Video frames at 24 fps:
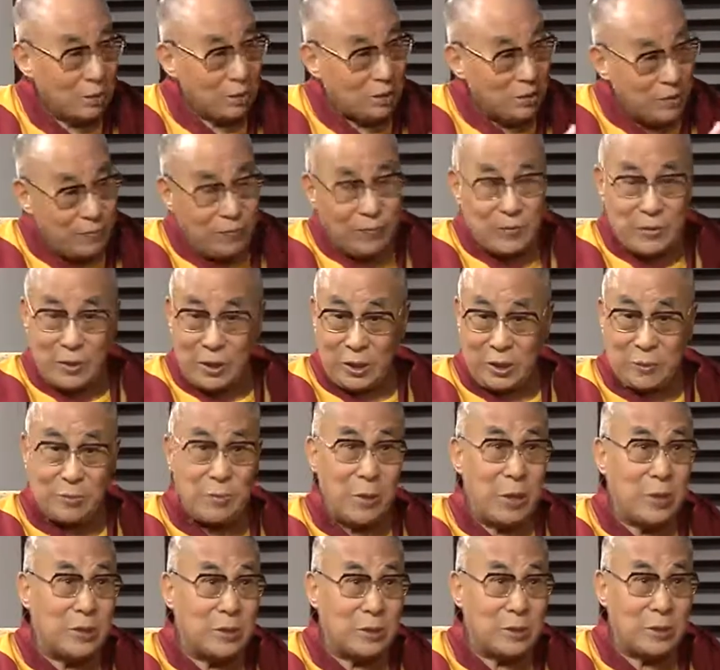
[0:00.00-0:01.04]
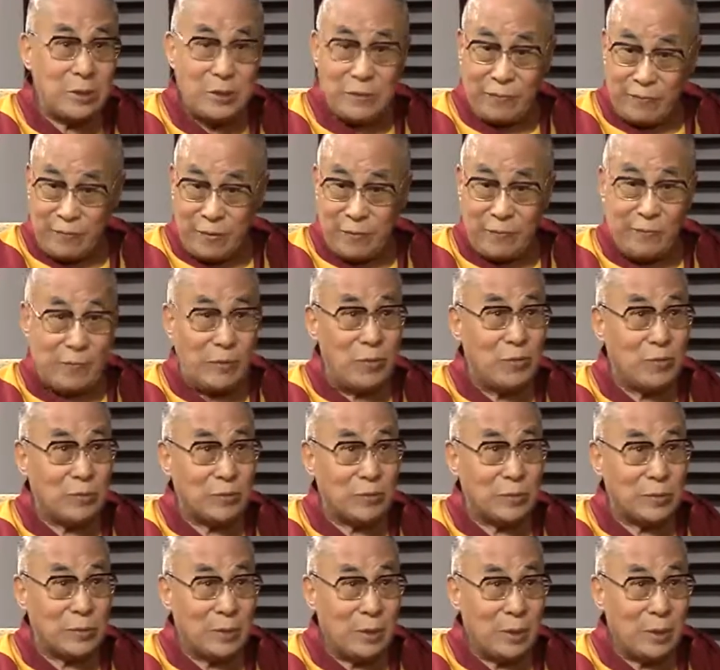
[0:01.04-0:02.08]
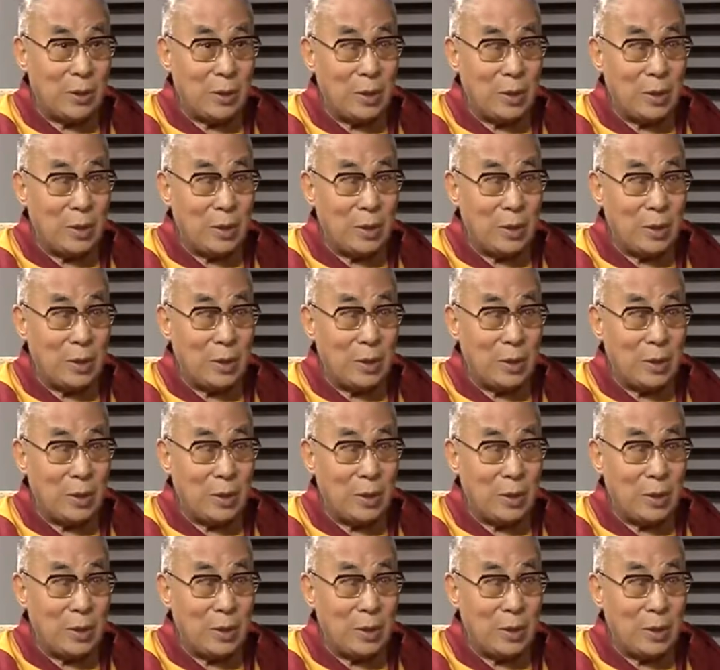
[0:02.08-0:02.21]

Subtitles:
different views.